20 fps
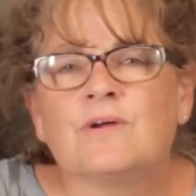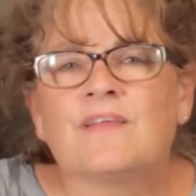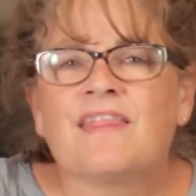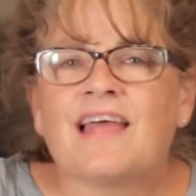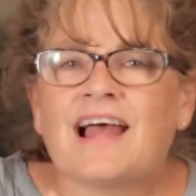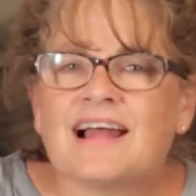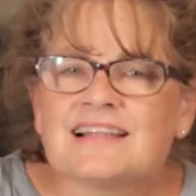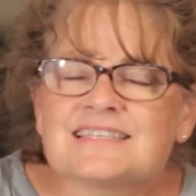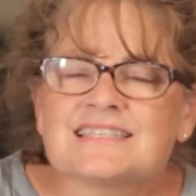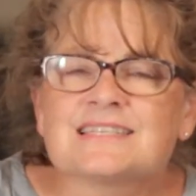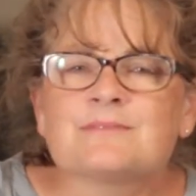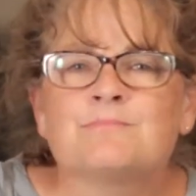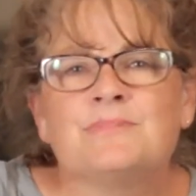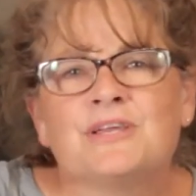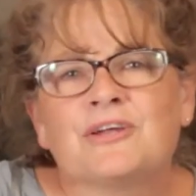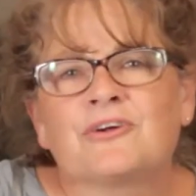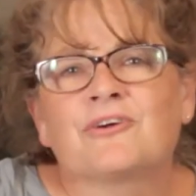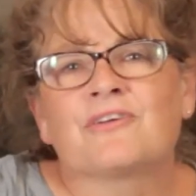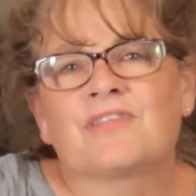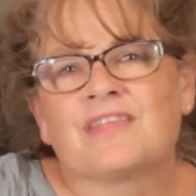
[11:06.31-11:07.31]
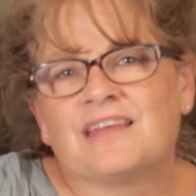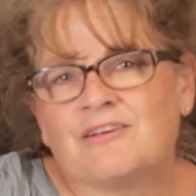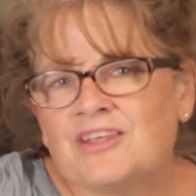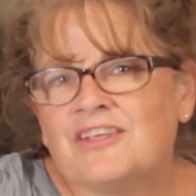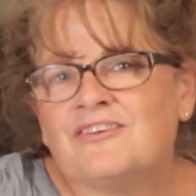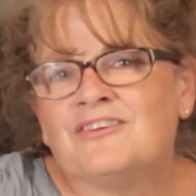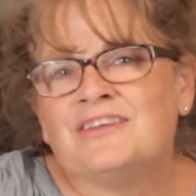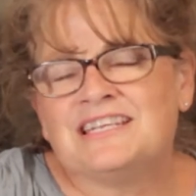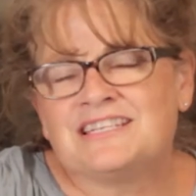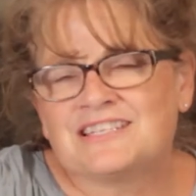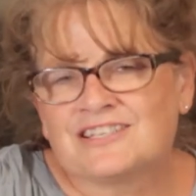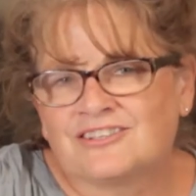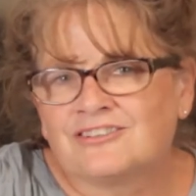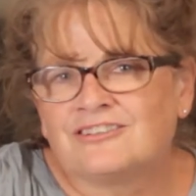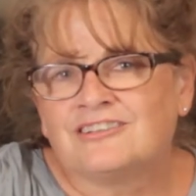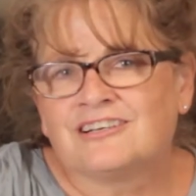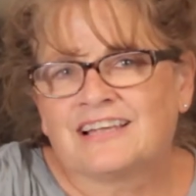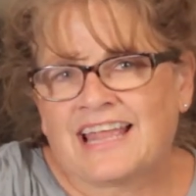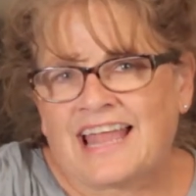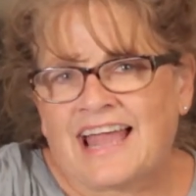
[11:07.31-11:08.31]
And that's the mirror that you need to
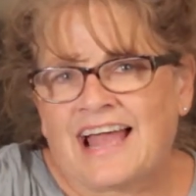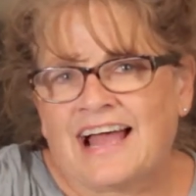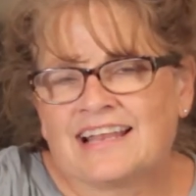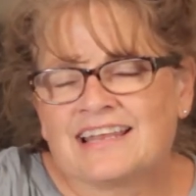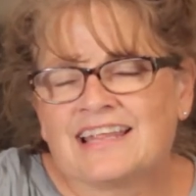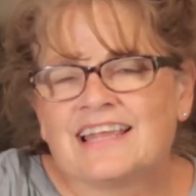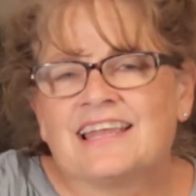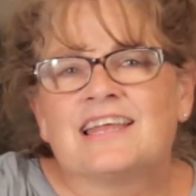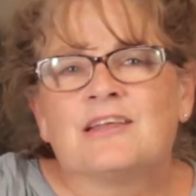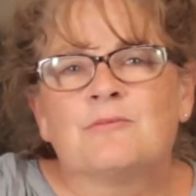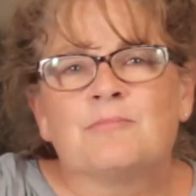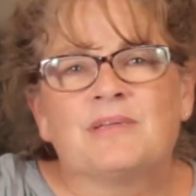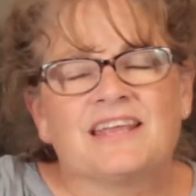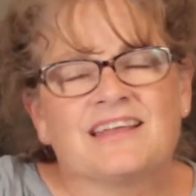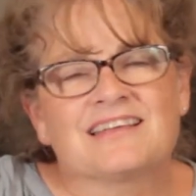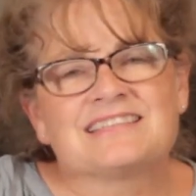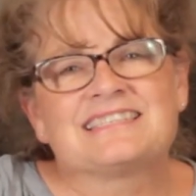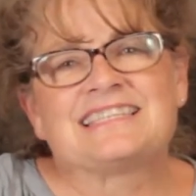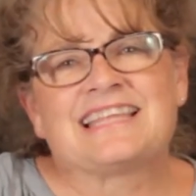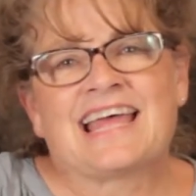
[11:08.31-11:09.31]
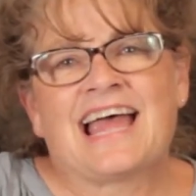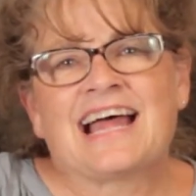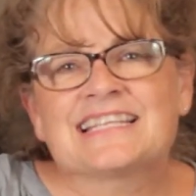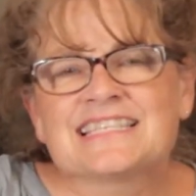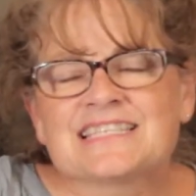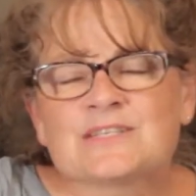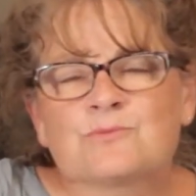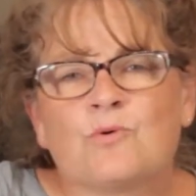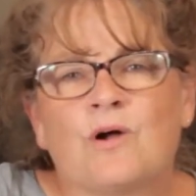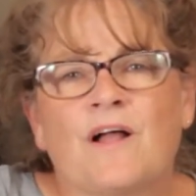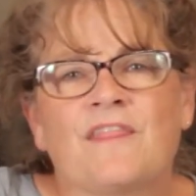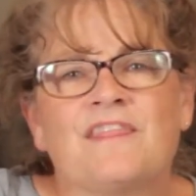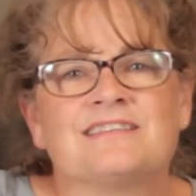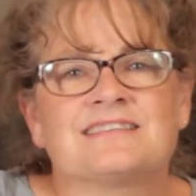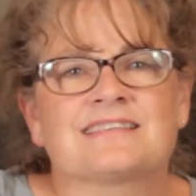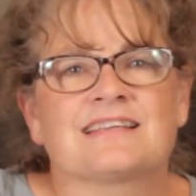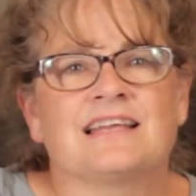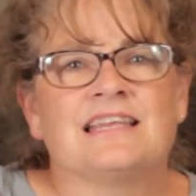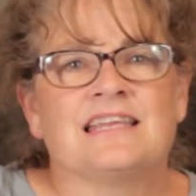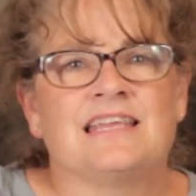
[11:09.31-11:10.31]
look at because that's the one
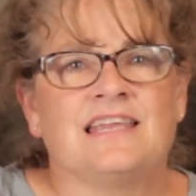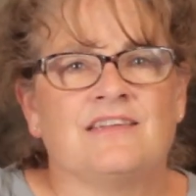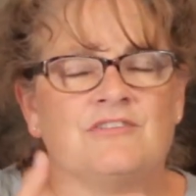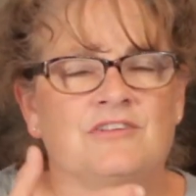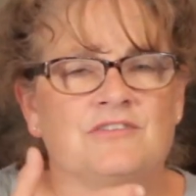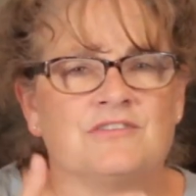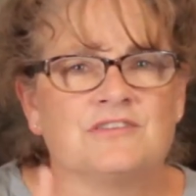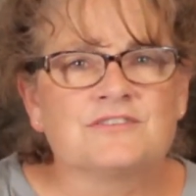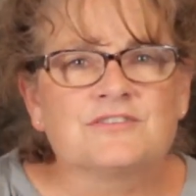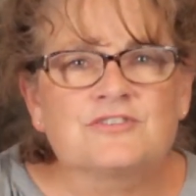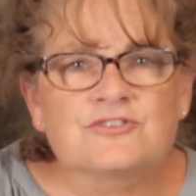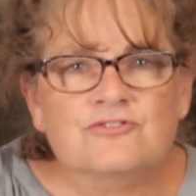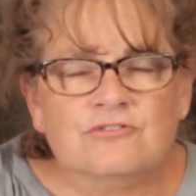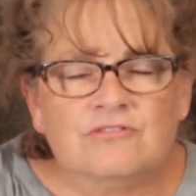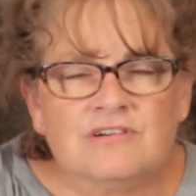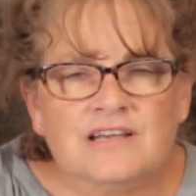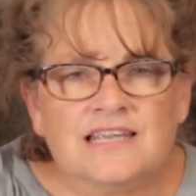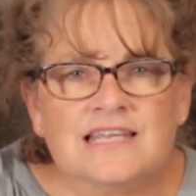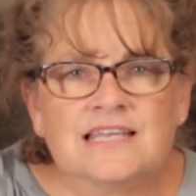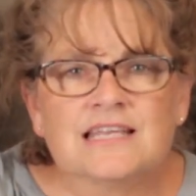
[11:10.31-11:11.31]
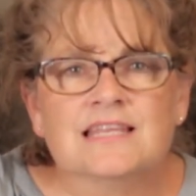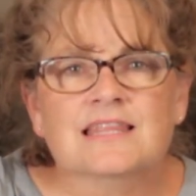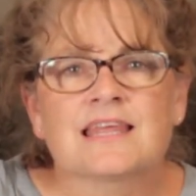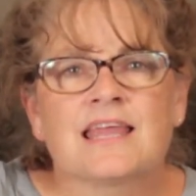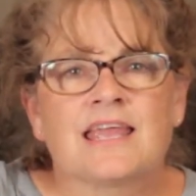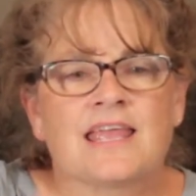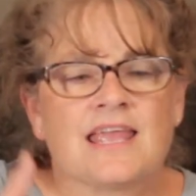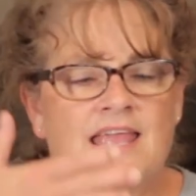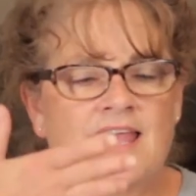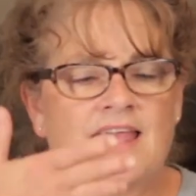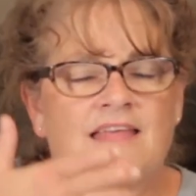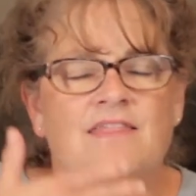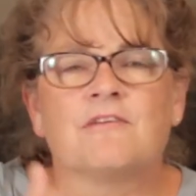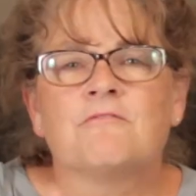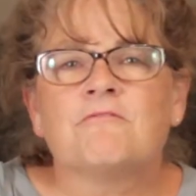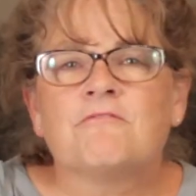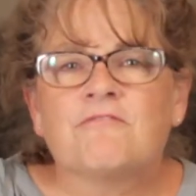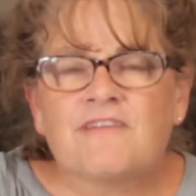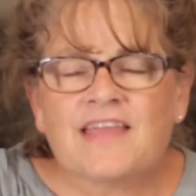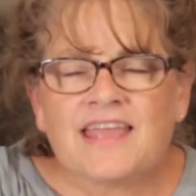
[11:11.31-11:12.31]
that's going to give you the strength and the
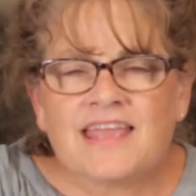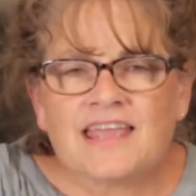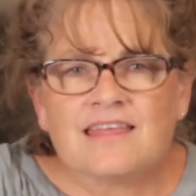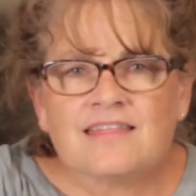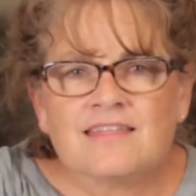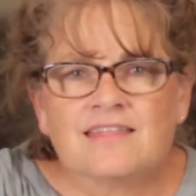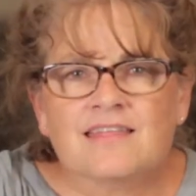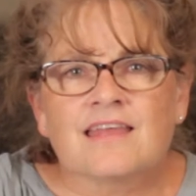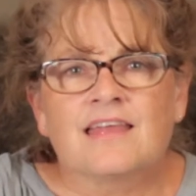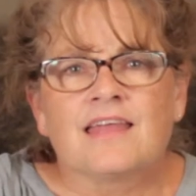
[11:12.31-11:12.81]
faith